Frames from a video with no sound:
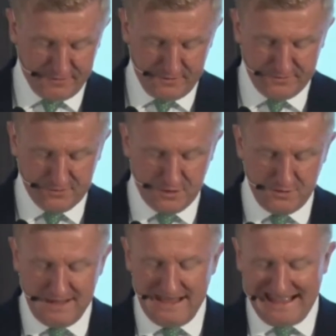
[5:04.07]
firms grow,
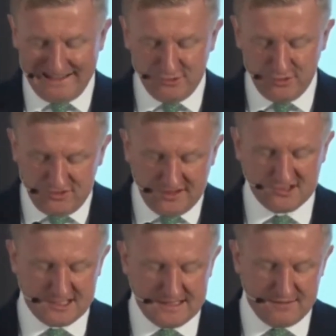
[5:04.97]
and use
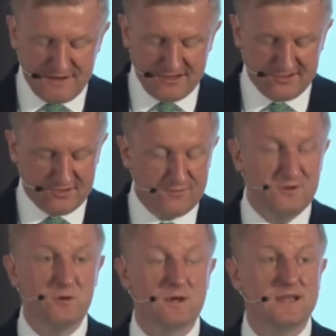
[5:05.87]
digital innovation to
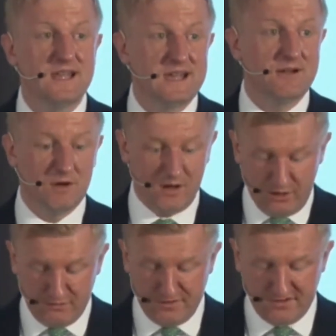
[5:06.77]
fuel an era
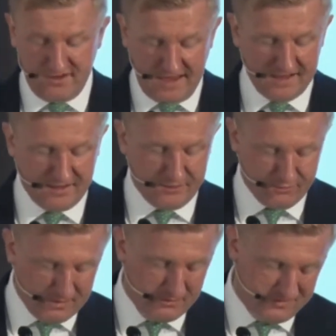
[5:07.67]
of tech
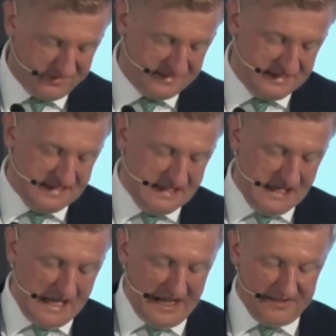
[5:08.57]
growth.
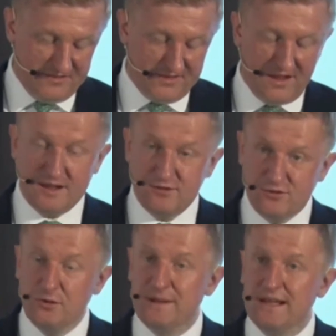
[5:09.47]
And I
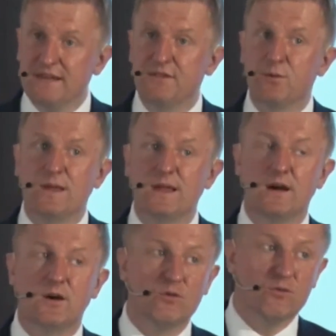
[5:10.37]
do believe that we
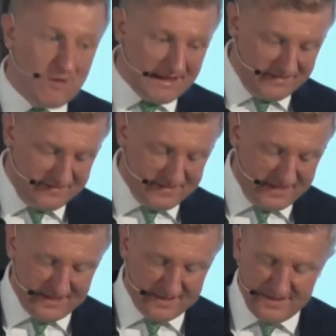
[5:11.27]
are already
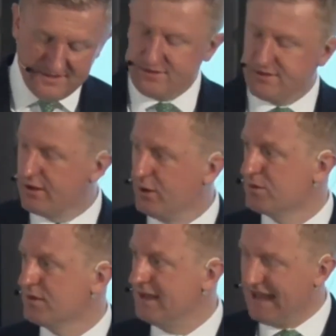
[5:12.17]
seeing this
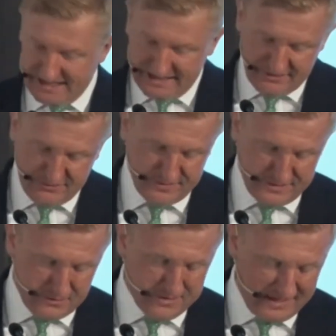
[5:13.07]
golden age for
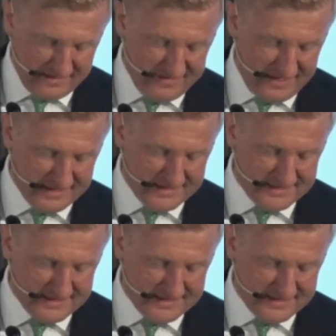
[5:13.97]
UK tech.